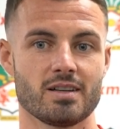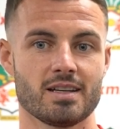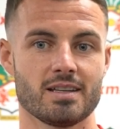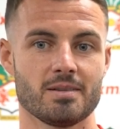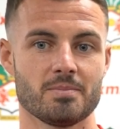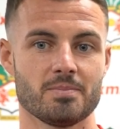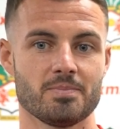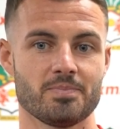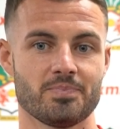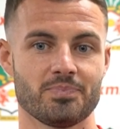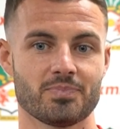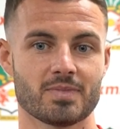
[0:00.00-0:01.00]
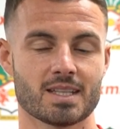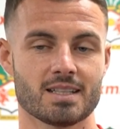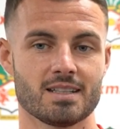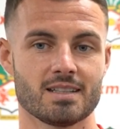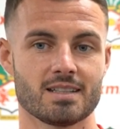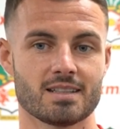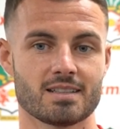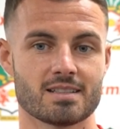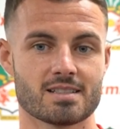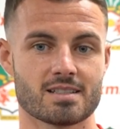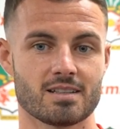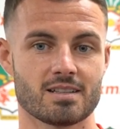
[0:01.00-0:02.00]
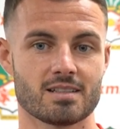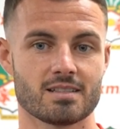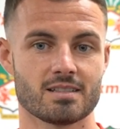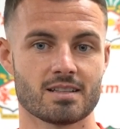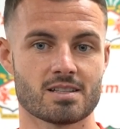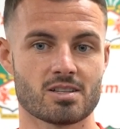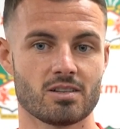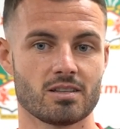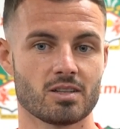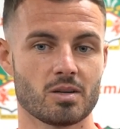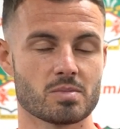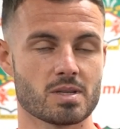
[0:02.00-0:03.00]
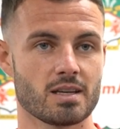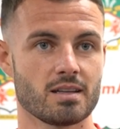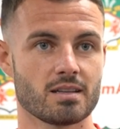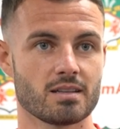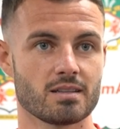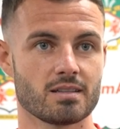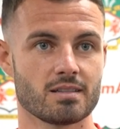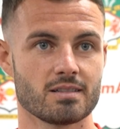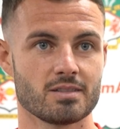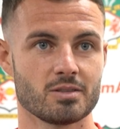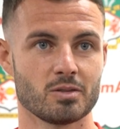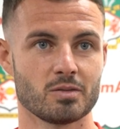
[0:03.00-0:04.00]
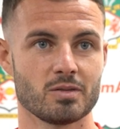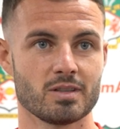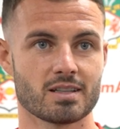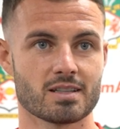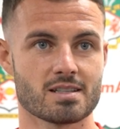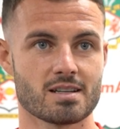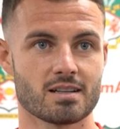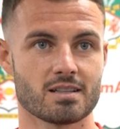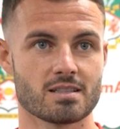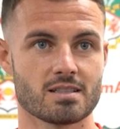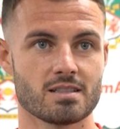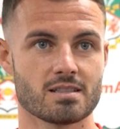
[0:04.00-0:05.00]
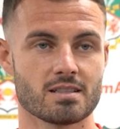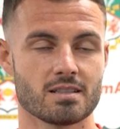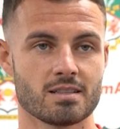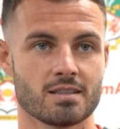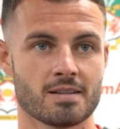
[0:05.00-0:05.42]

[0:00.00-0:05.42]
And I think it's got exciting times ahead, and hopefully it can start the season.